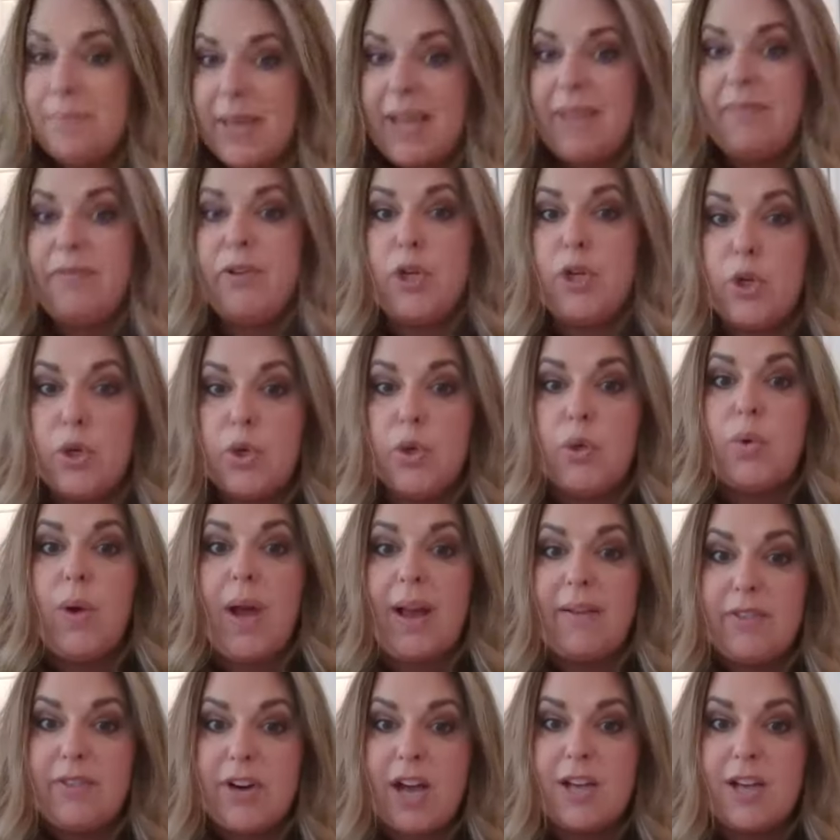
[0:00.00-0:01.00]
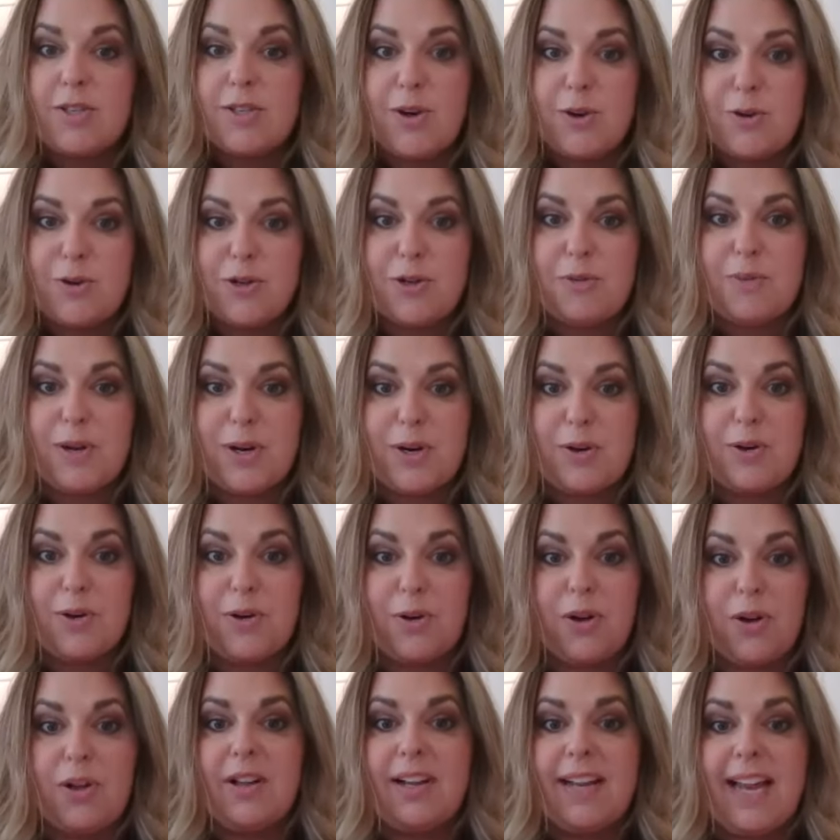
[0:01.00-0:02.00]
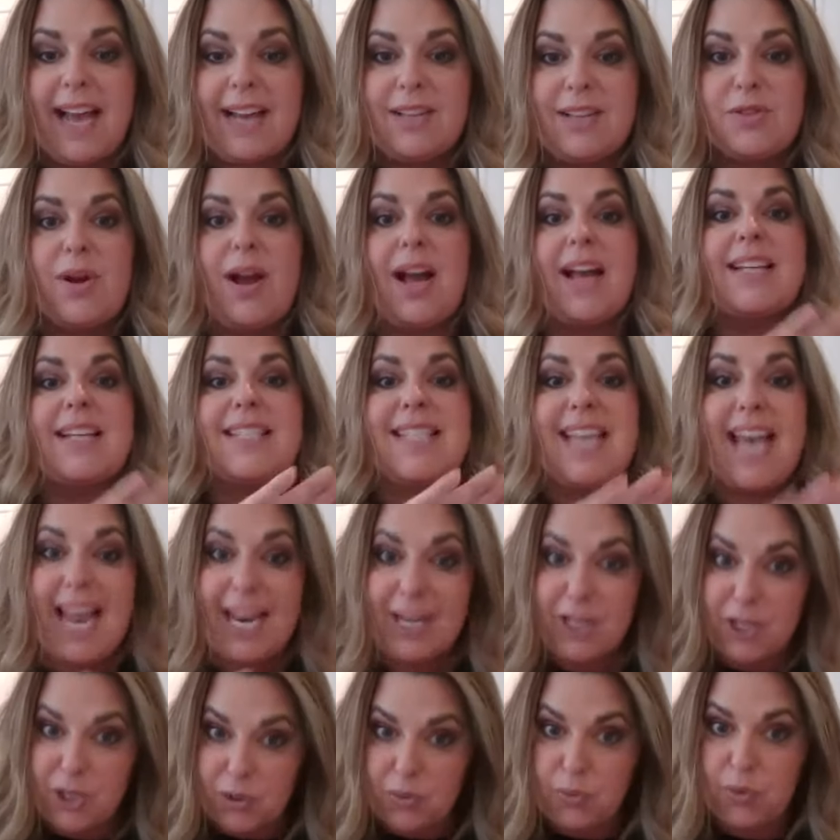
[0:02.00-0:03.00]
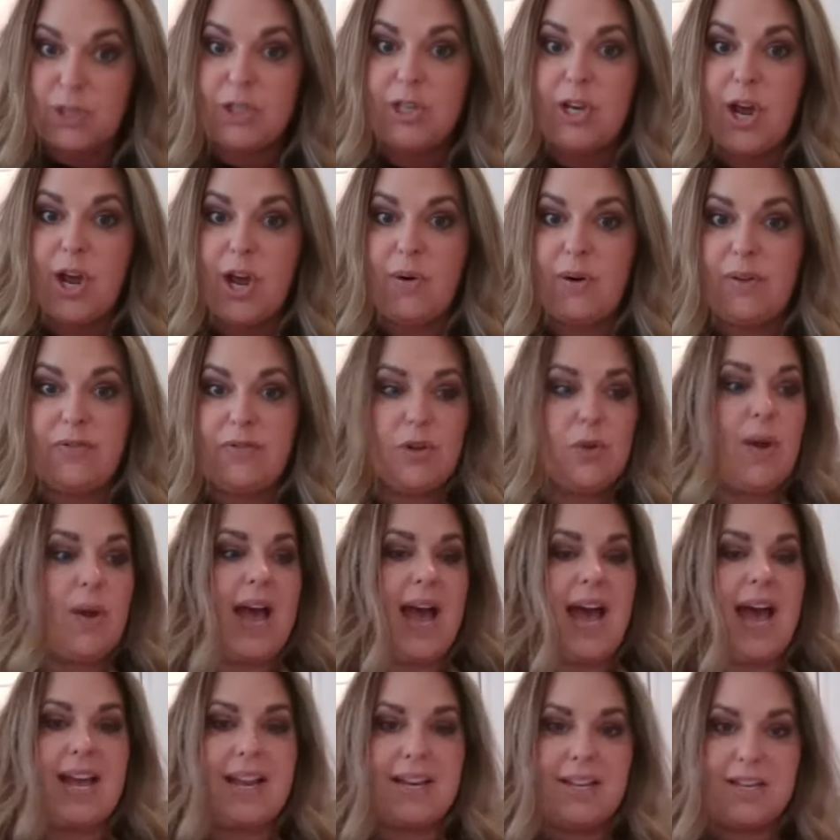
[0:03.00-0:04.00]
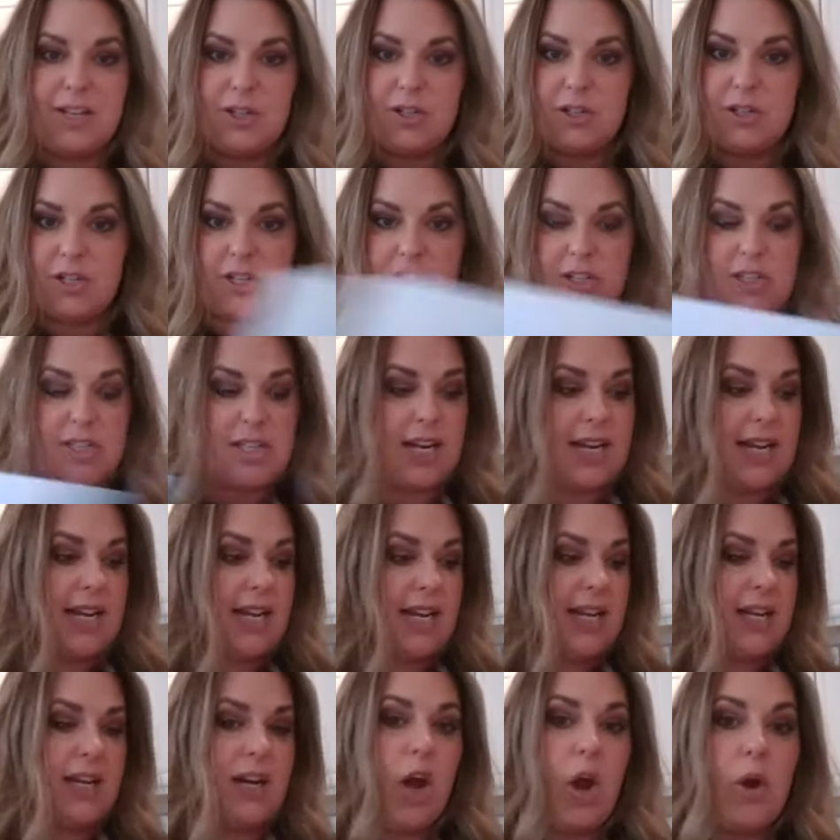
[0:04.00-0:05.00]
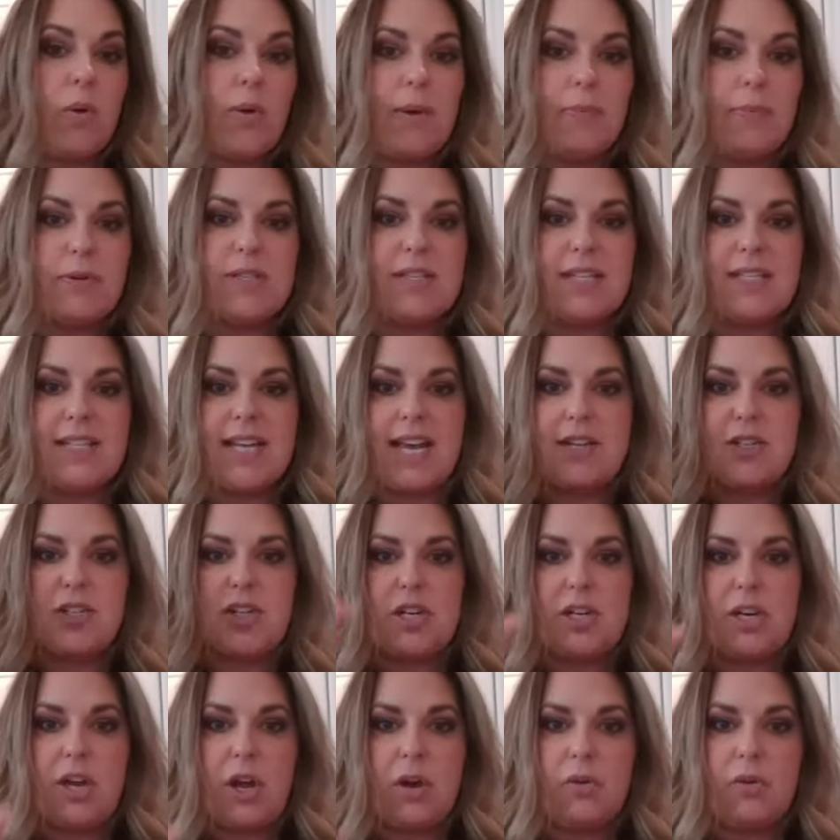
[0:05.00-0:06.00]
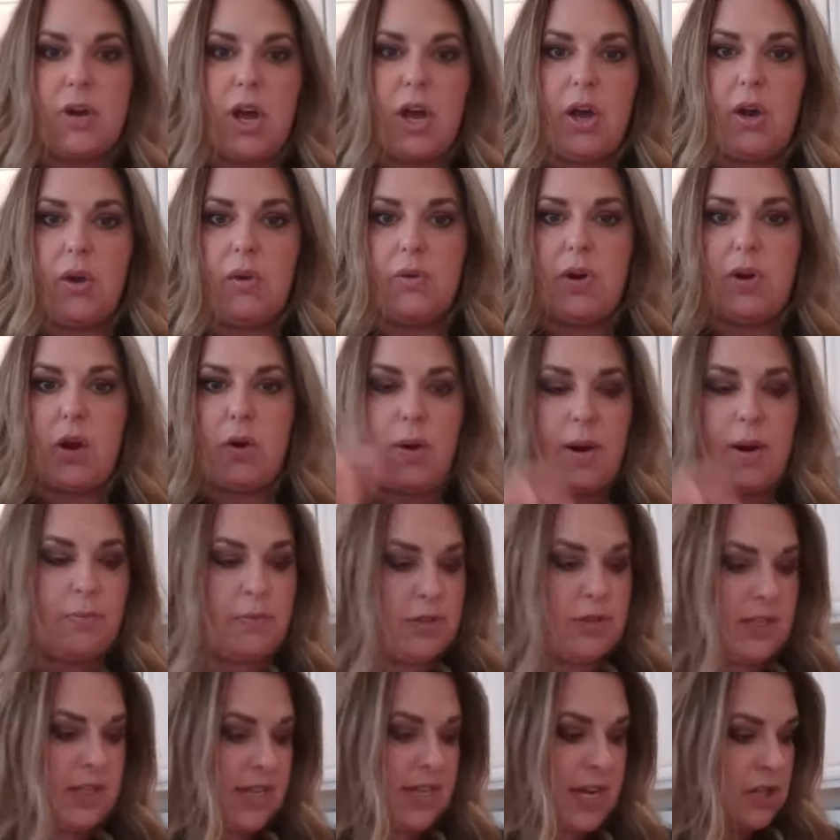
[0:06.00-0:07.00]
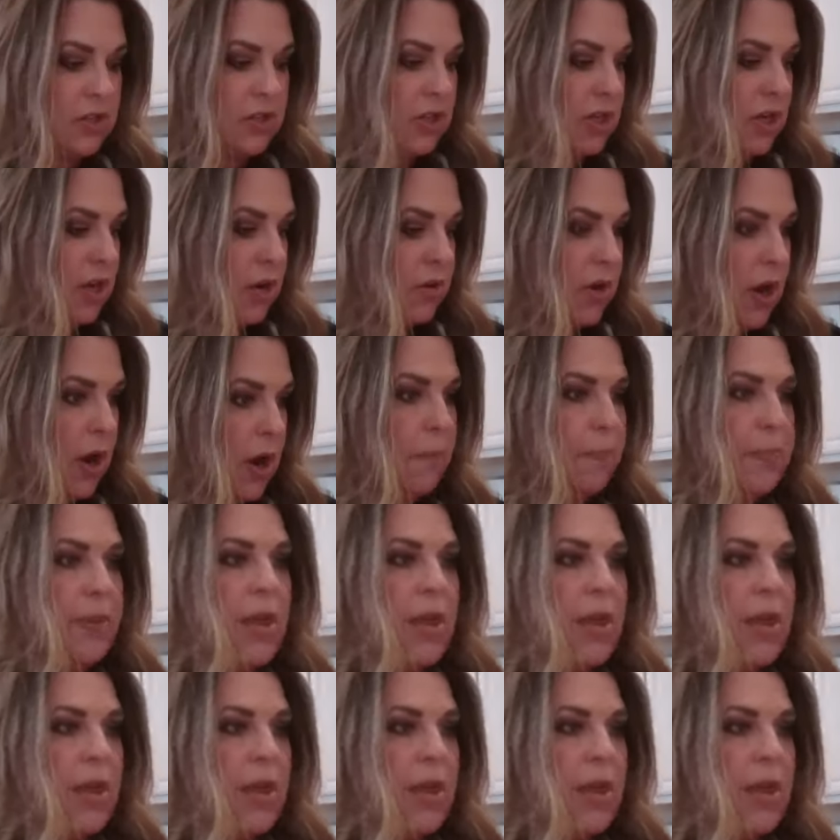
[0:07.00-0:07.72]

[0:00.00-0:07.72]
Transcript: if you have not sold your mineral oil and gas rights, and you would know if you had, you're just going to hit no representation, no, no, no representation, no, no.